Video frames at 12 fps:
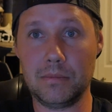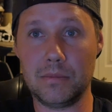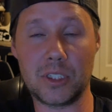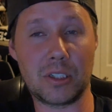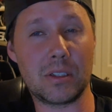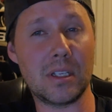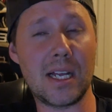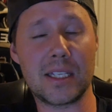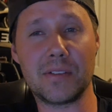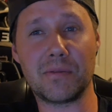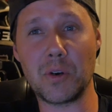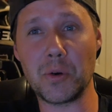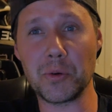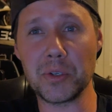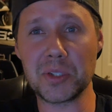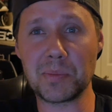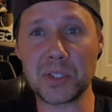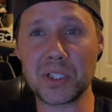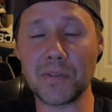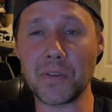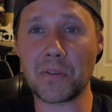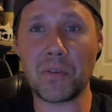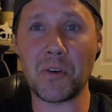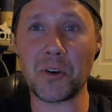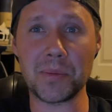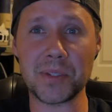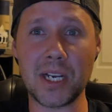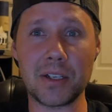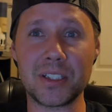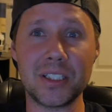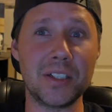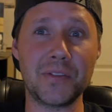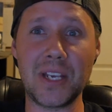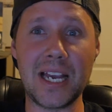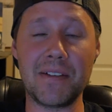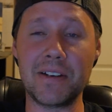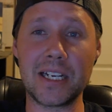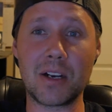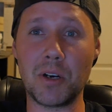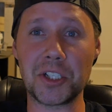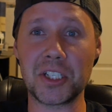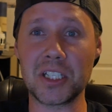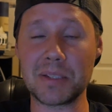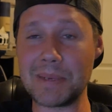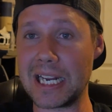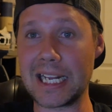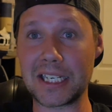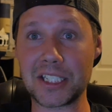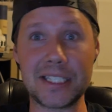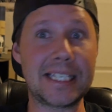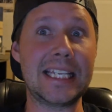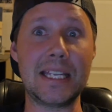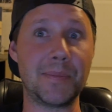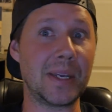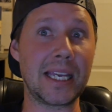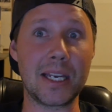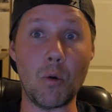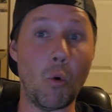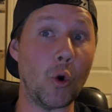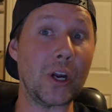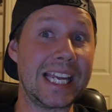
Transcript: There's lots of rotary specific forums out there if you have any questions about actually keeping it or